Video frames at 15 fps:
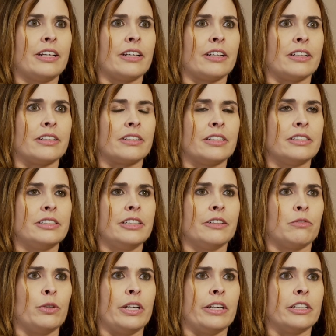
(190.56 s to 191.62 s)
And let's see
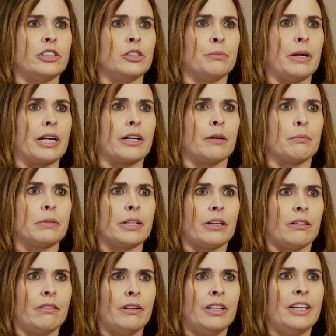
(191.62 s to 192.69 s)
if we can get you back up there.